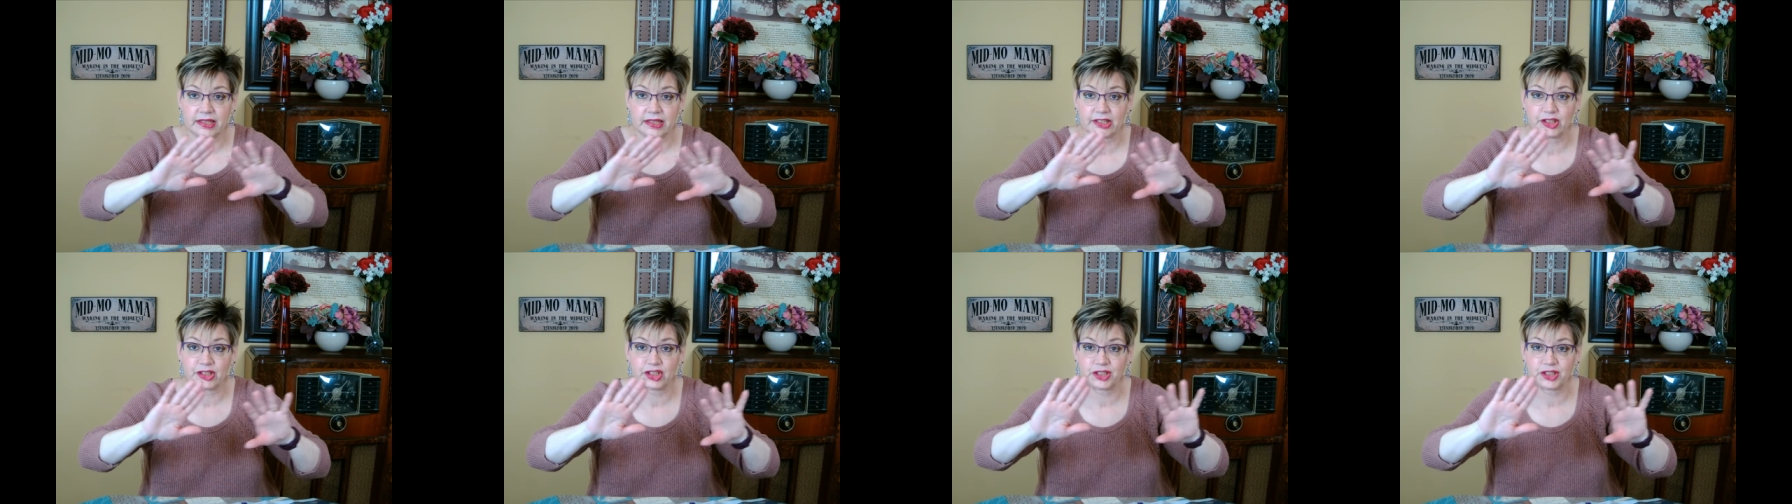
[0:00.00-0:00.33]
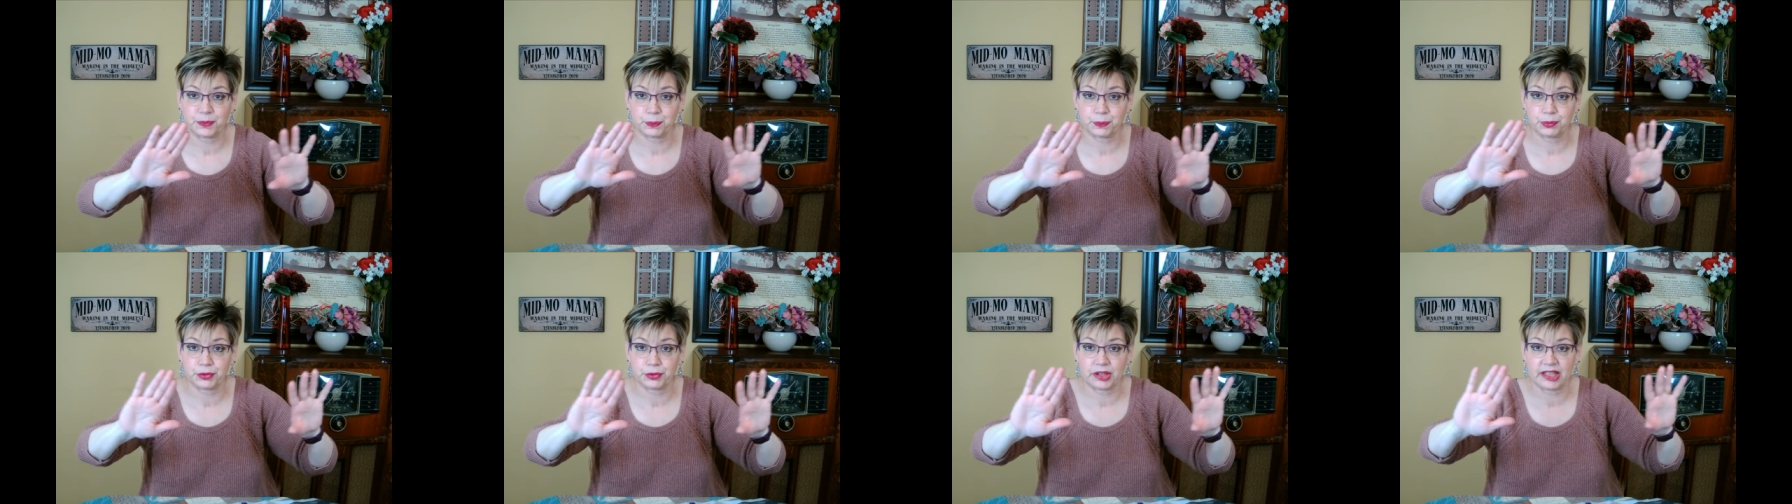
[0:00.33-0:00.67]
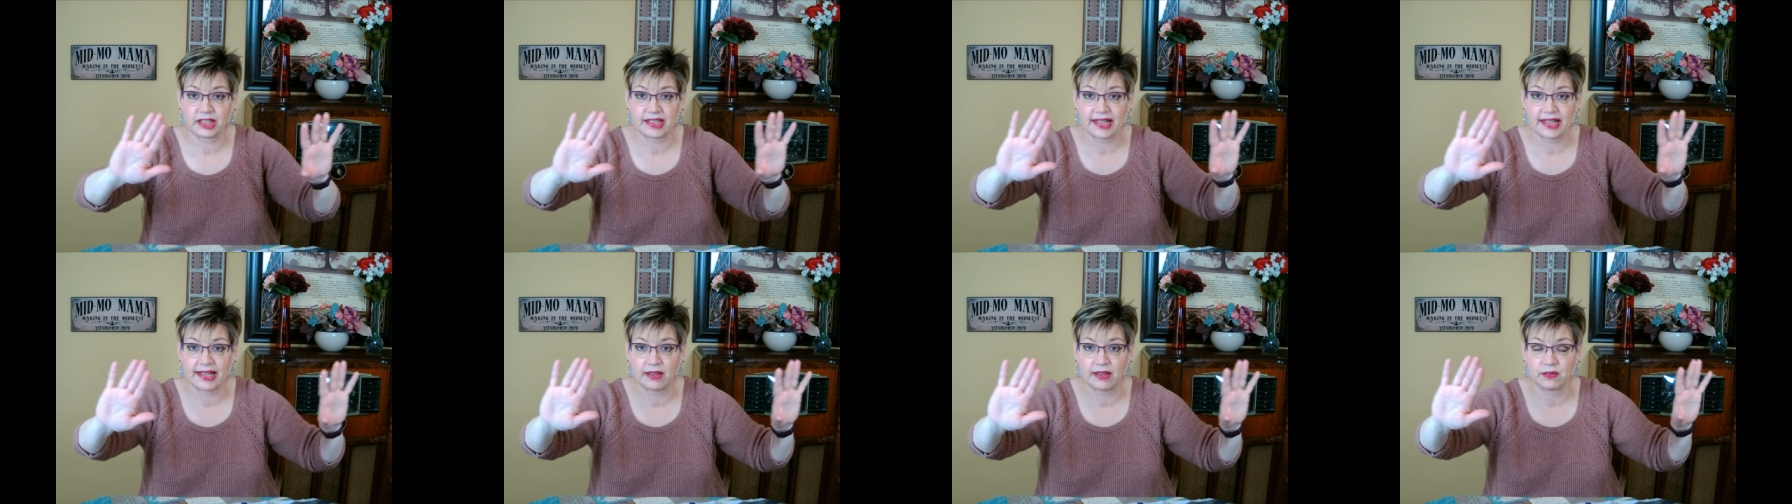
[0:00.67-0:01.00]
I
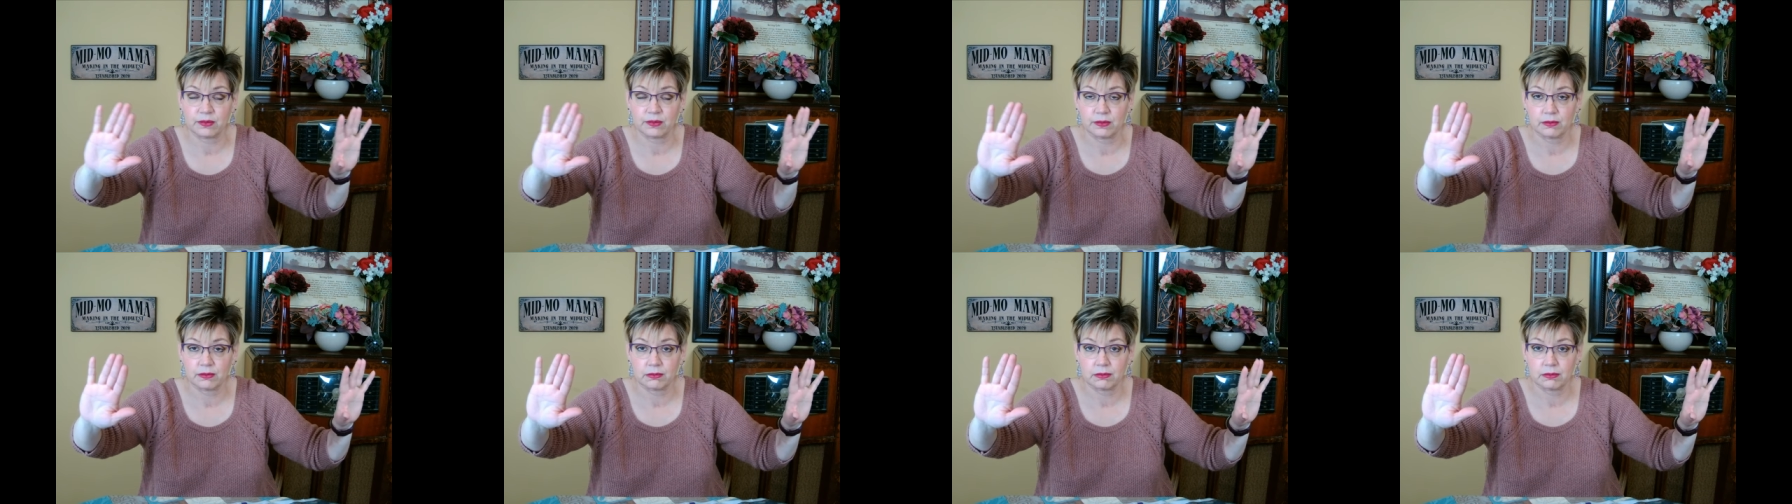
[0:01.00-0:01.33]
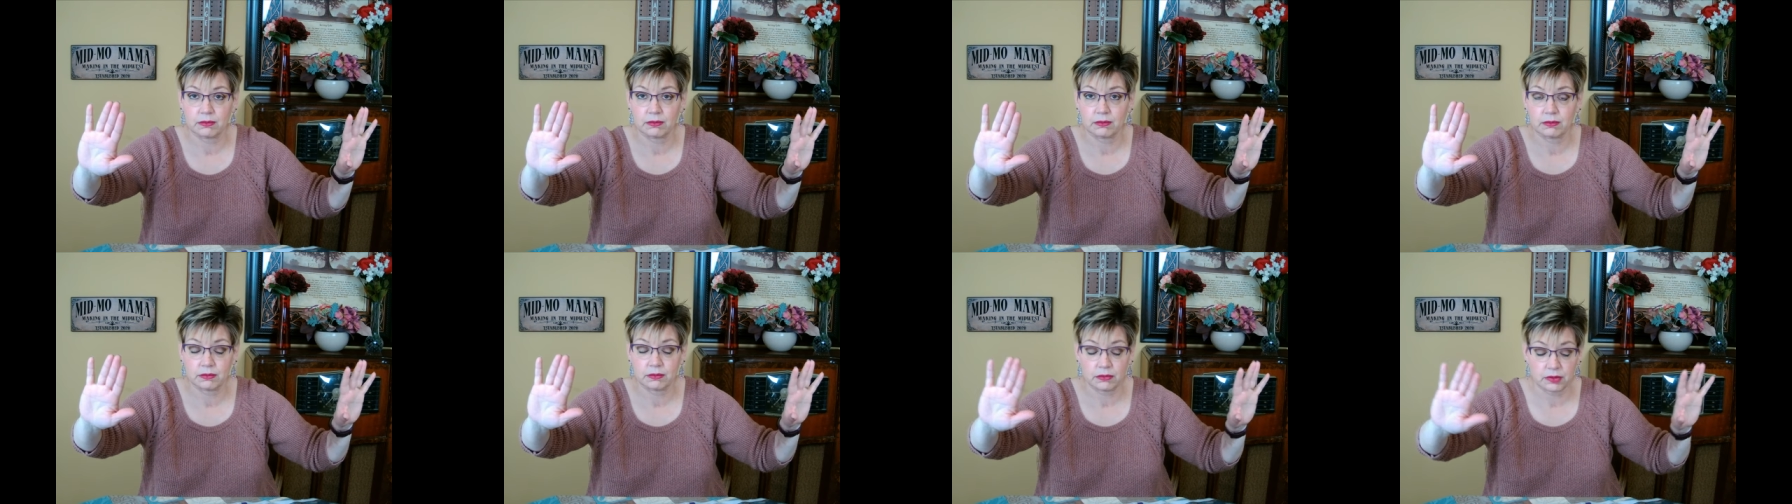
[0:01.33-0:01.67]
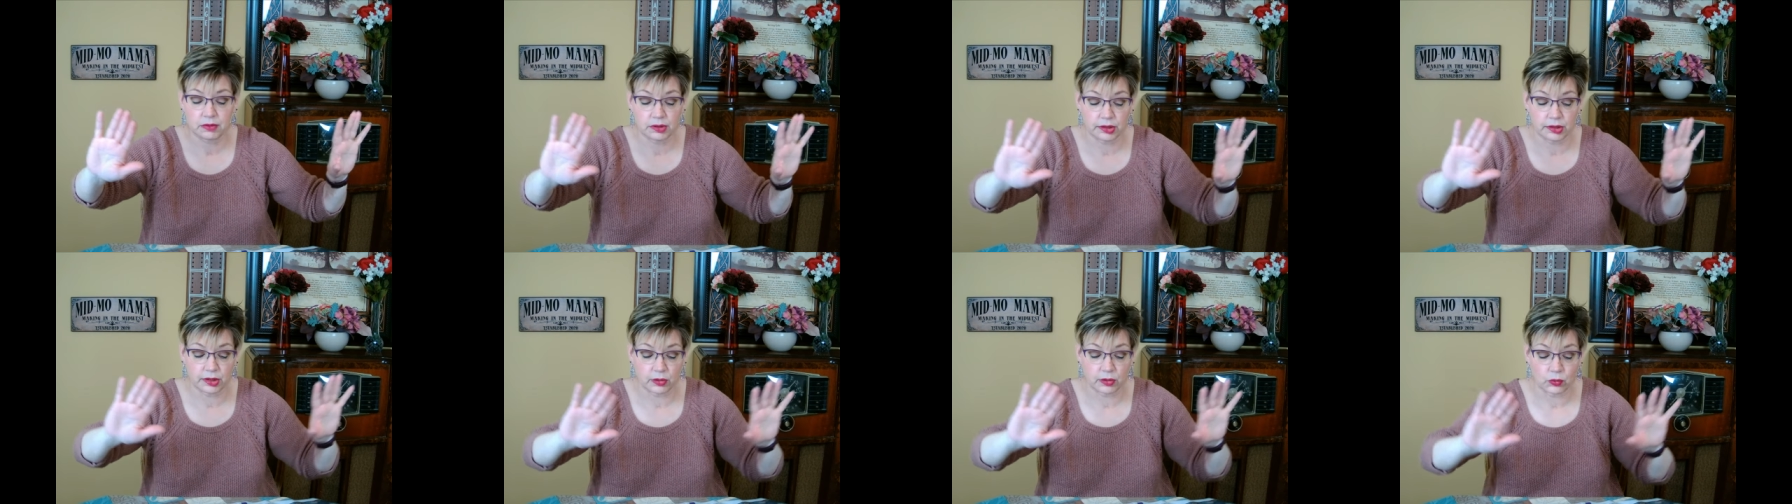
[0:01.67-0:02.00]
spread out
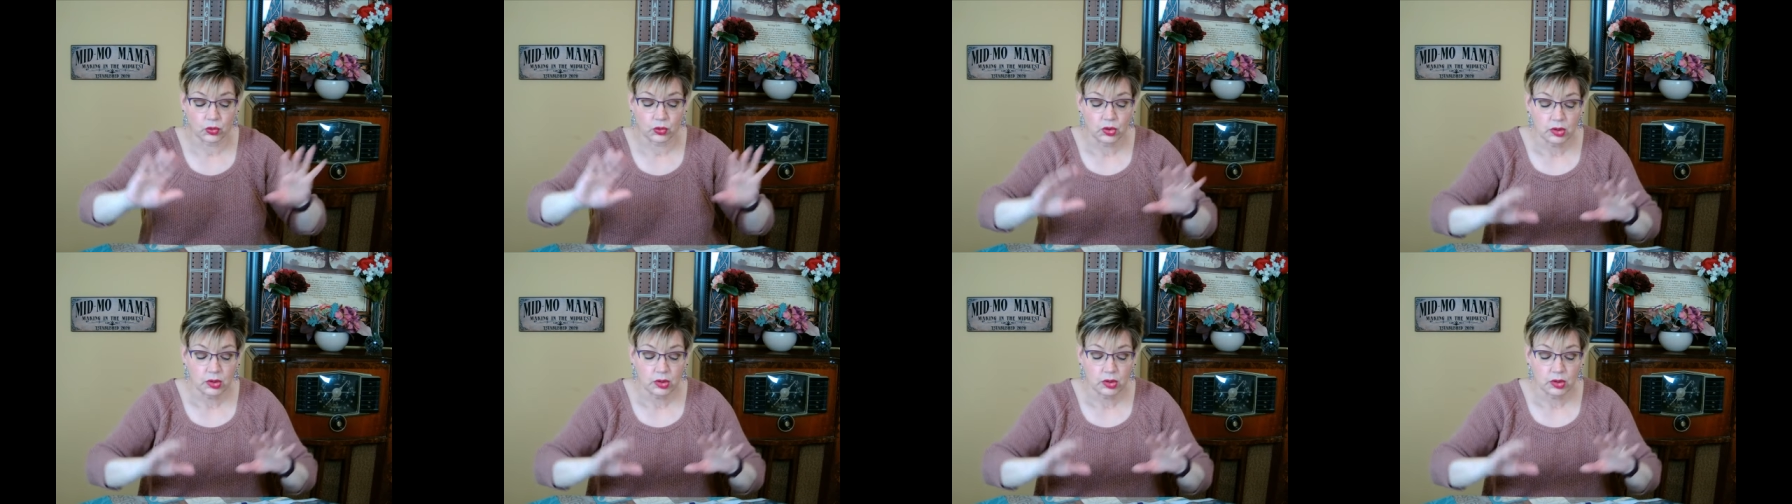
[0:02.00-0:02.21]
you know.